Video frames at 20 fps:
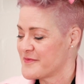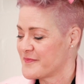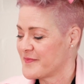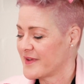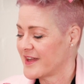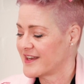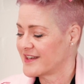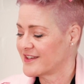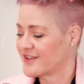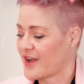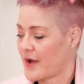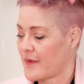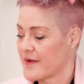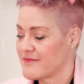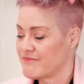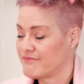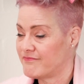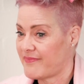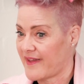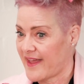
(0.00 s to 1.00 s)
But
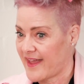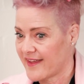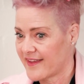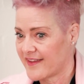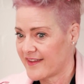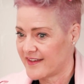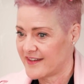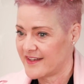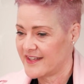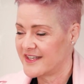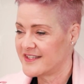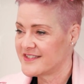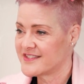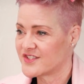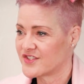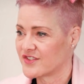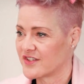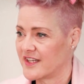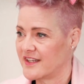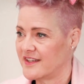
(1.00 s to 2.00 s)
going back in
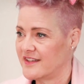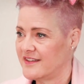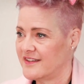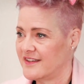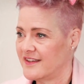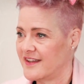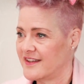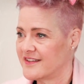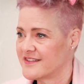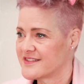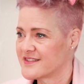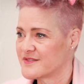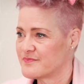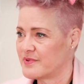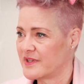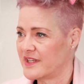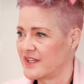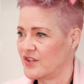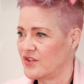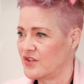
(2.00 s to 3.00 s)
history, it's
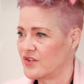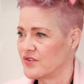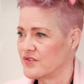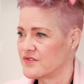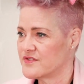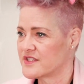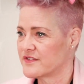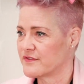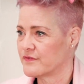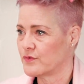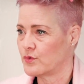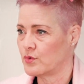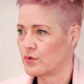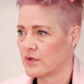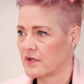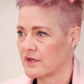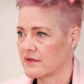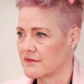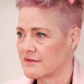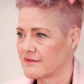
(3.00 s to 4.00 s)
been used
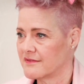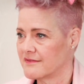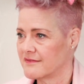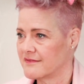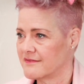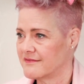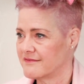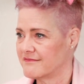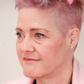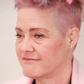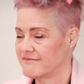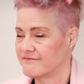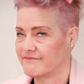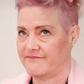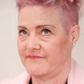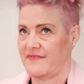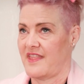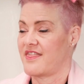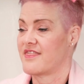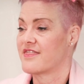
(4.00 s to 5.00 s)
for
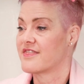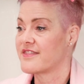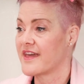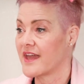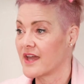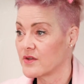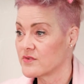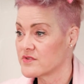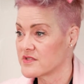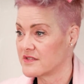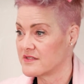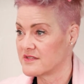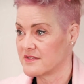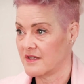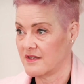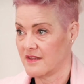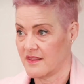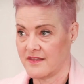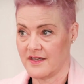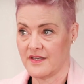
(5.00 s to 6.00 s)
thousands
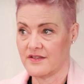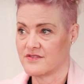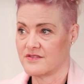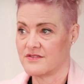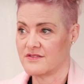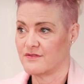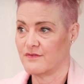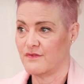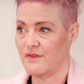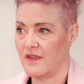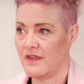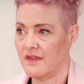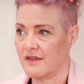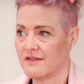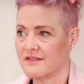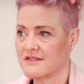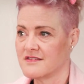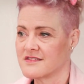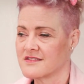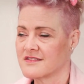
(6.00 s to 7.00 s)
and thousands of
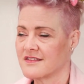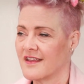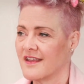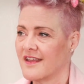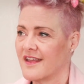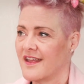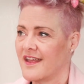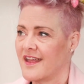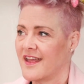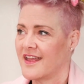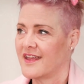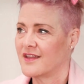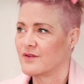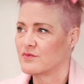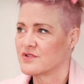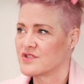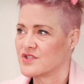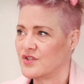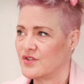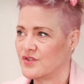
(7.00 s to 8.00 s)
years. It
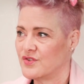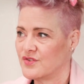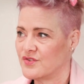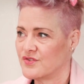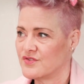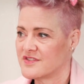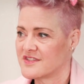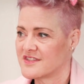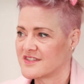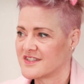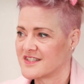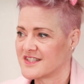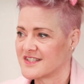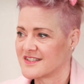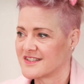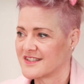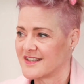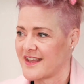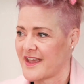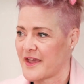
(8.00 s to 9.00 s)
was
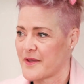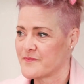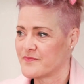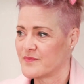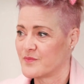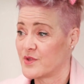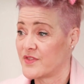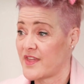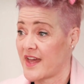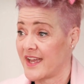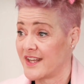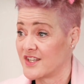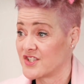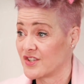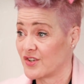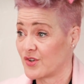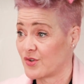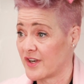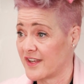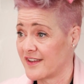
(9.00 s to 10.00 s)
used um, with the
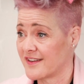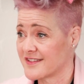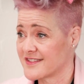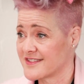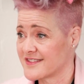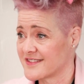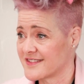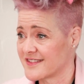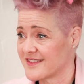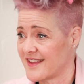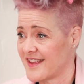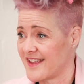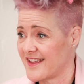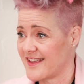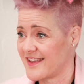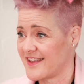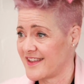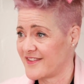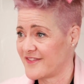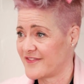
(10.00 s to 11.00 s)
ancient Greeks
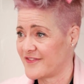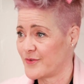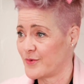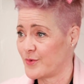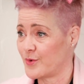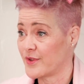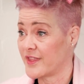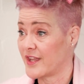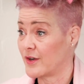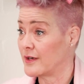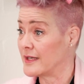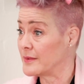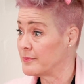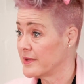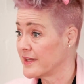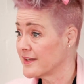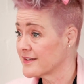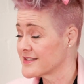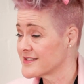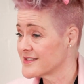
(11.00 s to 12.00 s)
mm for their
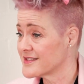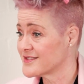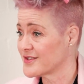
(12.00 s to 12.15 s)
Olympics.